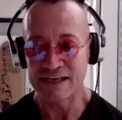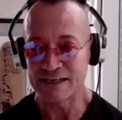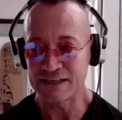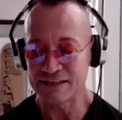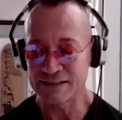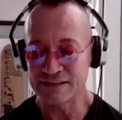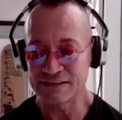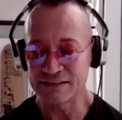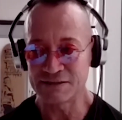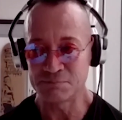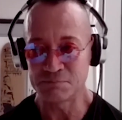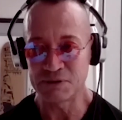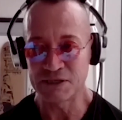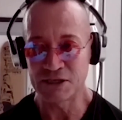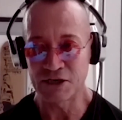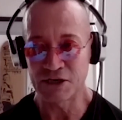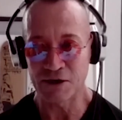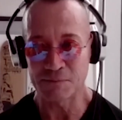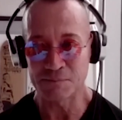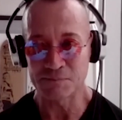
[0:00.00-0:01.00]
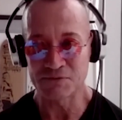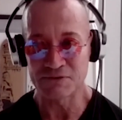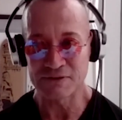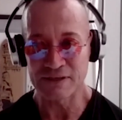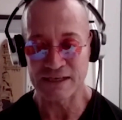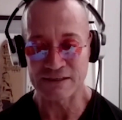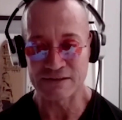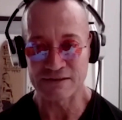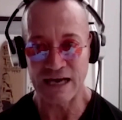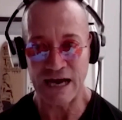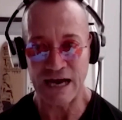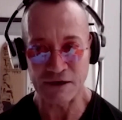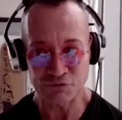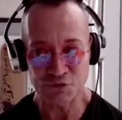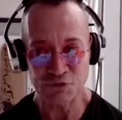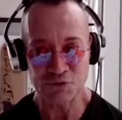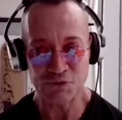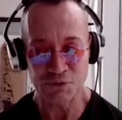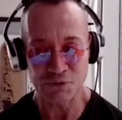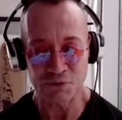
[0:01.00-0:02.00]
And it becomes like
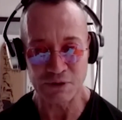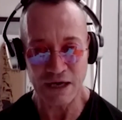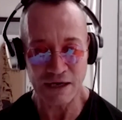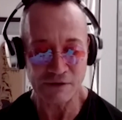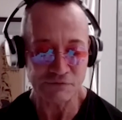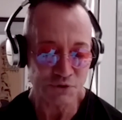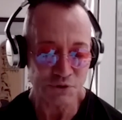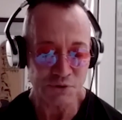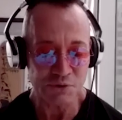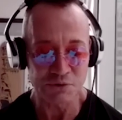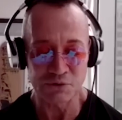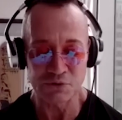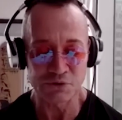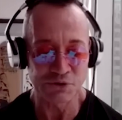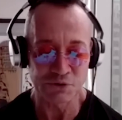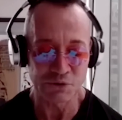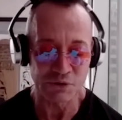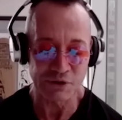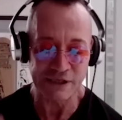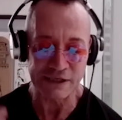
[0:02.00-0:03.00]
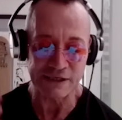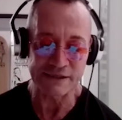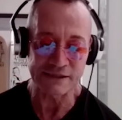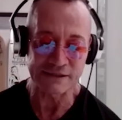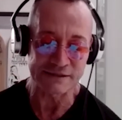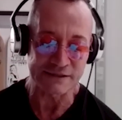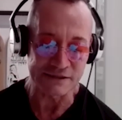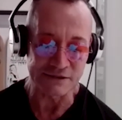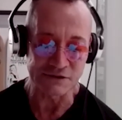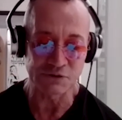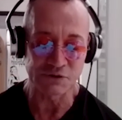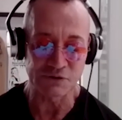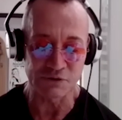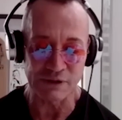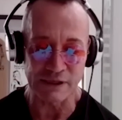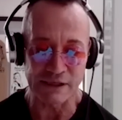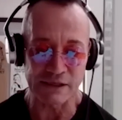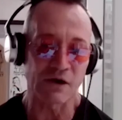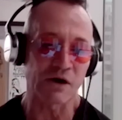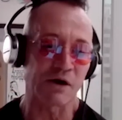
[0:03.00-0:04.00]
after after all, you look at it and you go
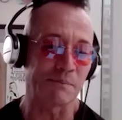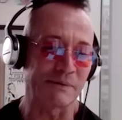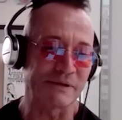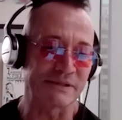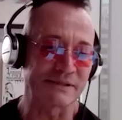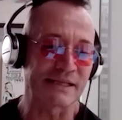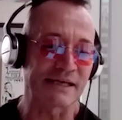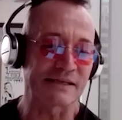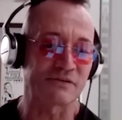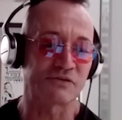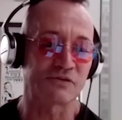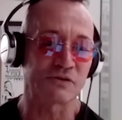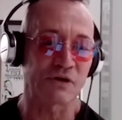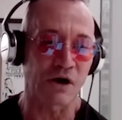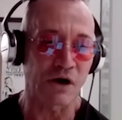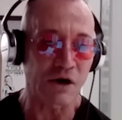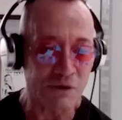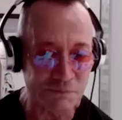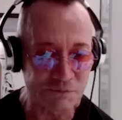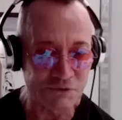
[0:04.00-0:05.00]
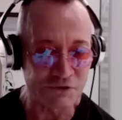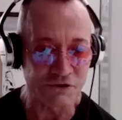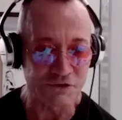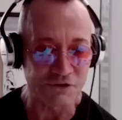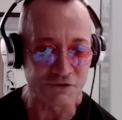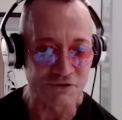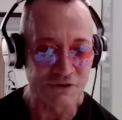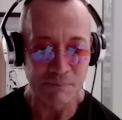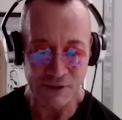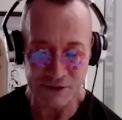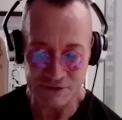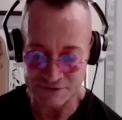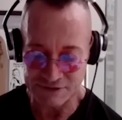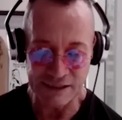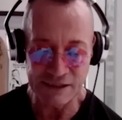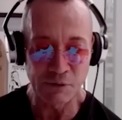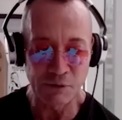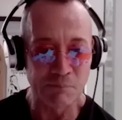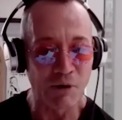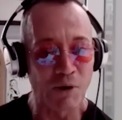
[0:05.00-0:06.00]
like, oh, but that's obvious. But
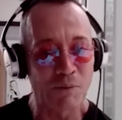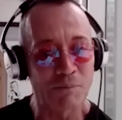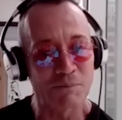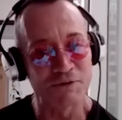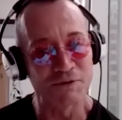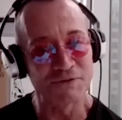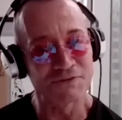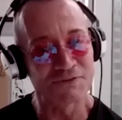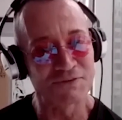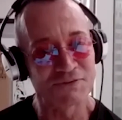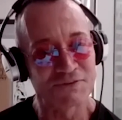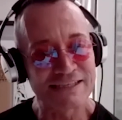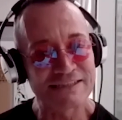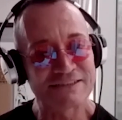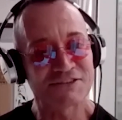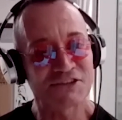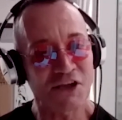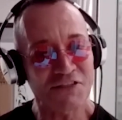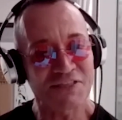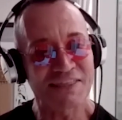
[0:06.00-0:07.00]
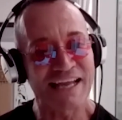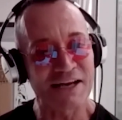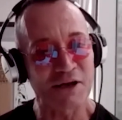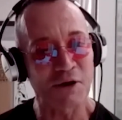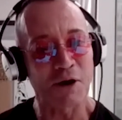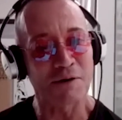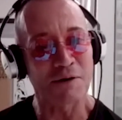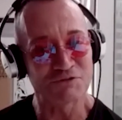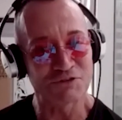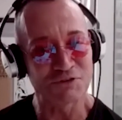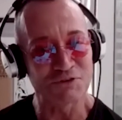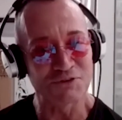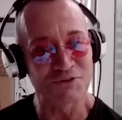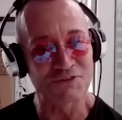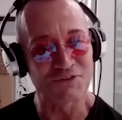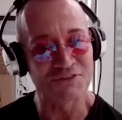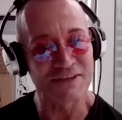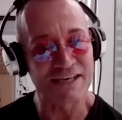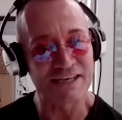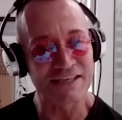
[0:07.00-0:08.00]
in the moment, it's not that
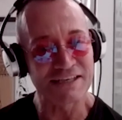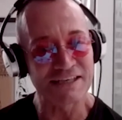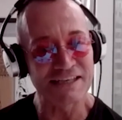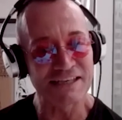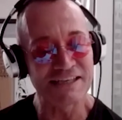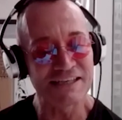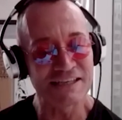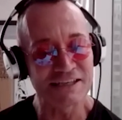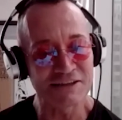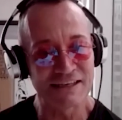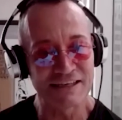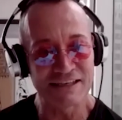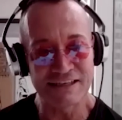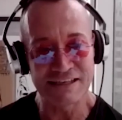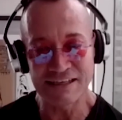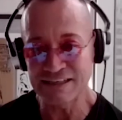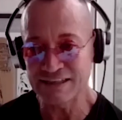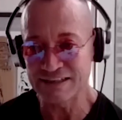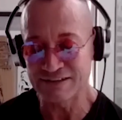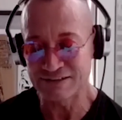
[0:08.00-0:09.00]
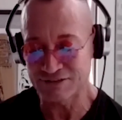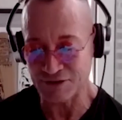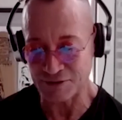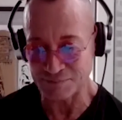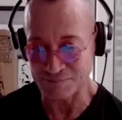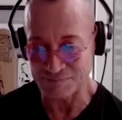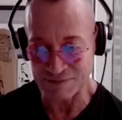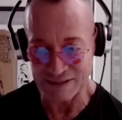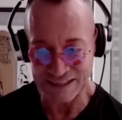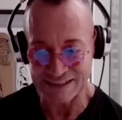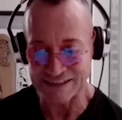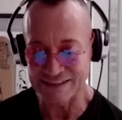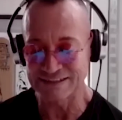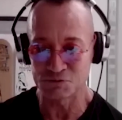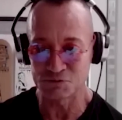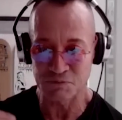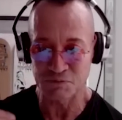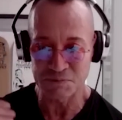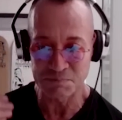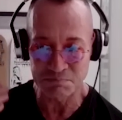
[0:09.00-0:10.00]
obvious. And you need you need some like
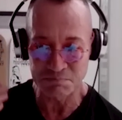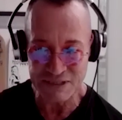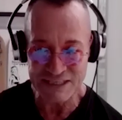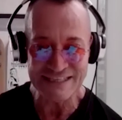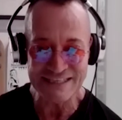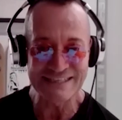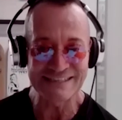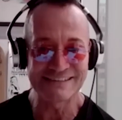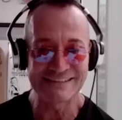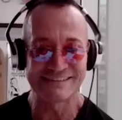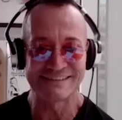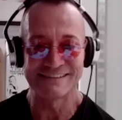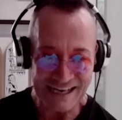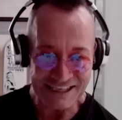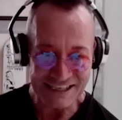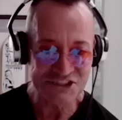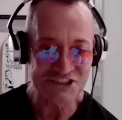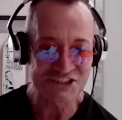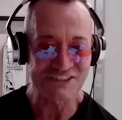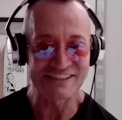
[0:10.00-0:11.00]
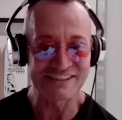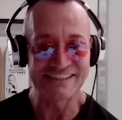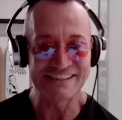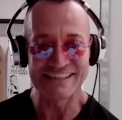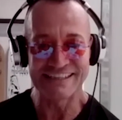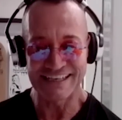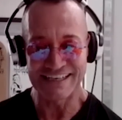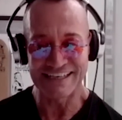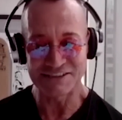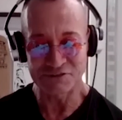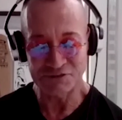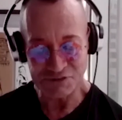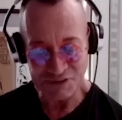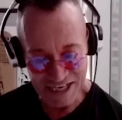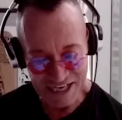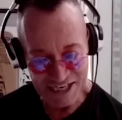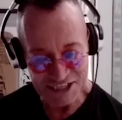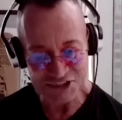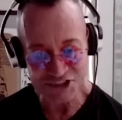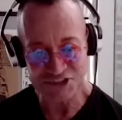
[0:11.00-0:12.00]
repeat action and
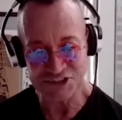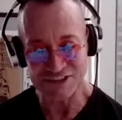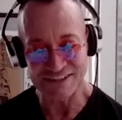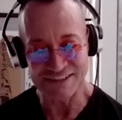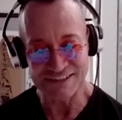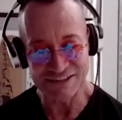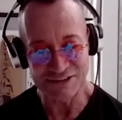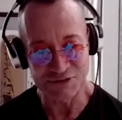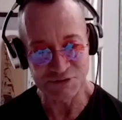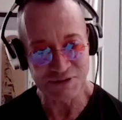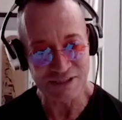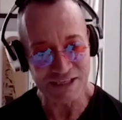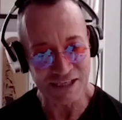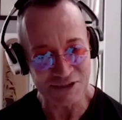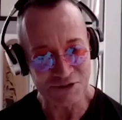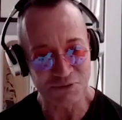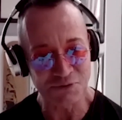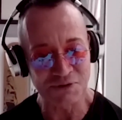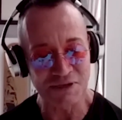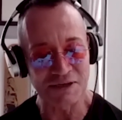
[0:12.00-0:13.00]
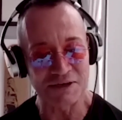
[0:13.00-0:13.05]
reaction to get you